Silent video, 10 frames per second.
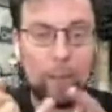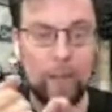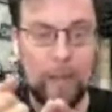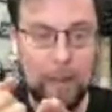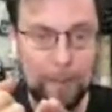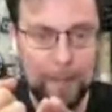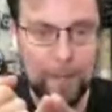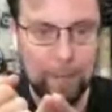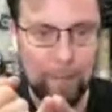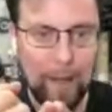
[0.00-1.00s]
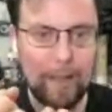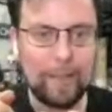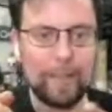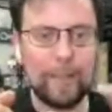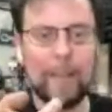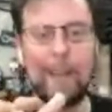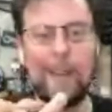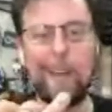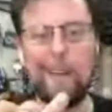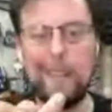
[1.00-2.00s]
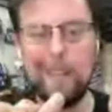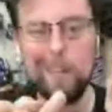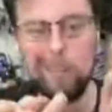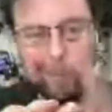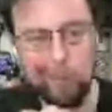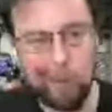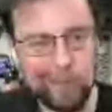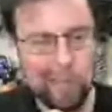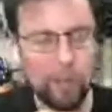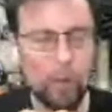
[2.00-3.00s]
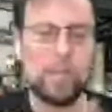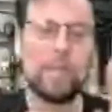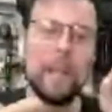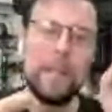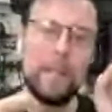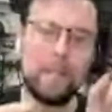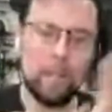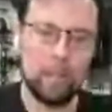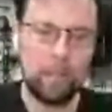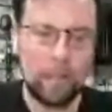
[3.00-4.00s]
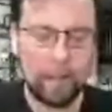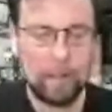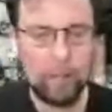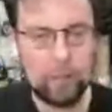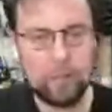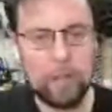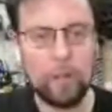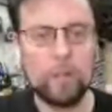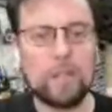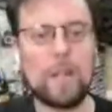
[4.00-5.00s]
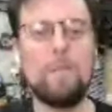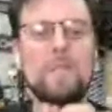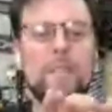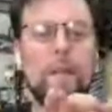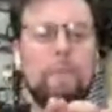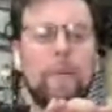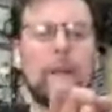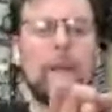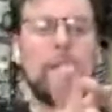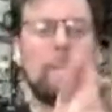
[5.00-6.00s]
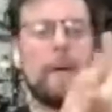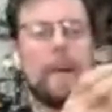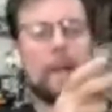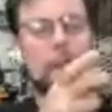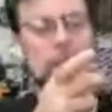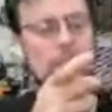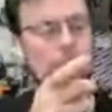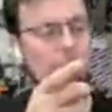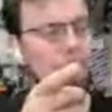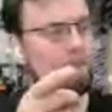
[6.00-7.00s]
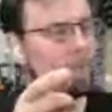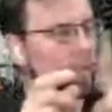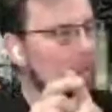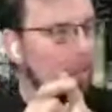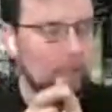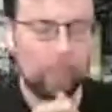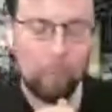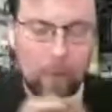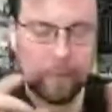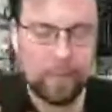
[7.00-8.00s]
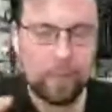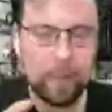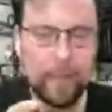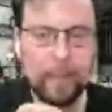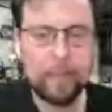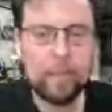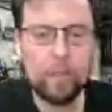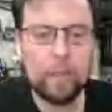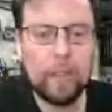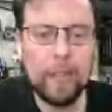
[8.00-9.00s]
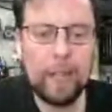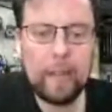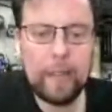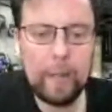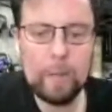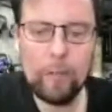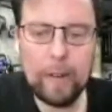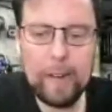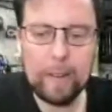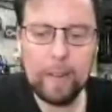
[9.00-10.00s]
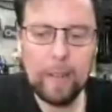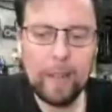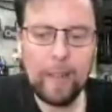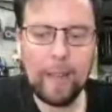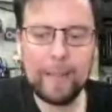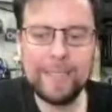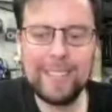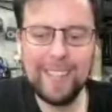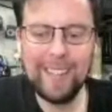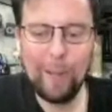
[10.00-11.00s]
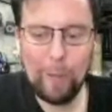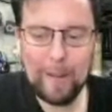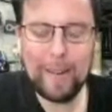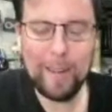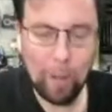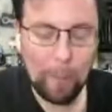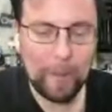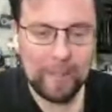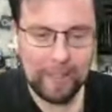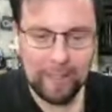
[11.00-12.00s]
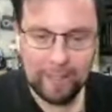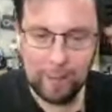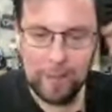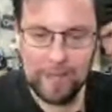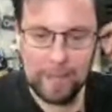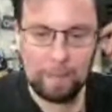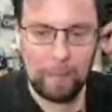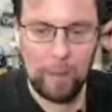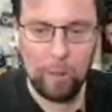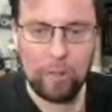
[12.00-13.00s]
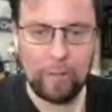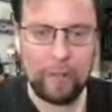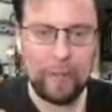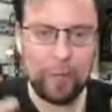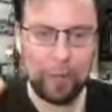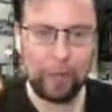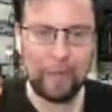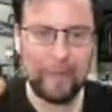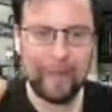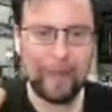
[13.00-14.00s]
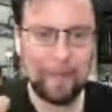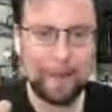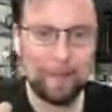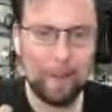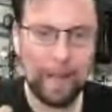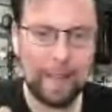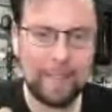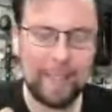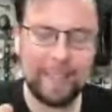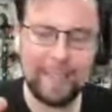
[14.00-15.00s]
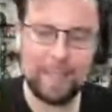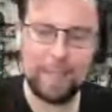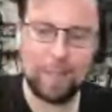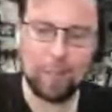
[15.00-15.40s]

put an aluminium rad in the car. He had done all the hoses. He'd done a new, the thermostat bypass. God, what this guy hadn't done. And the thing was overheating. And when I opened it, there was this beautifully shiny aluminium rad and this